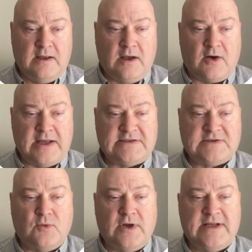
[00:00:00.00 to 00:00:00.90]
All right,
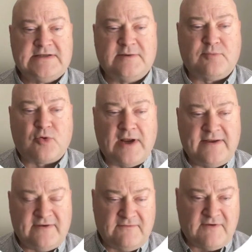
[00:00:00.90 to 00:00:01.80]
so what is the
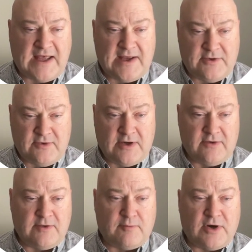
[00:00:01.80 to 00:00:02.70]
present value
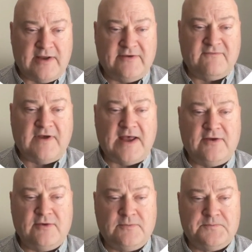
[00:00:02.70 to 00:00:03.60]
here? The present
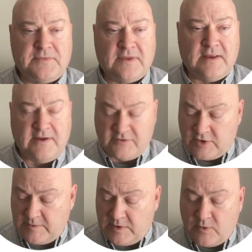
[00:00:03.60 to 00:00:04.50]
value is going
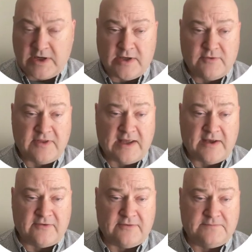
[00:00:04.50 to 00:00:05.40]
to be
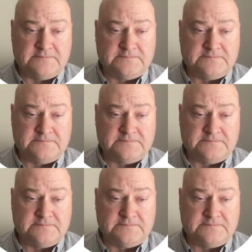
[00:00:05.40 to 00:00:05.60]
100,000.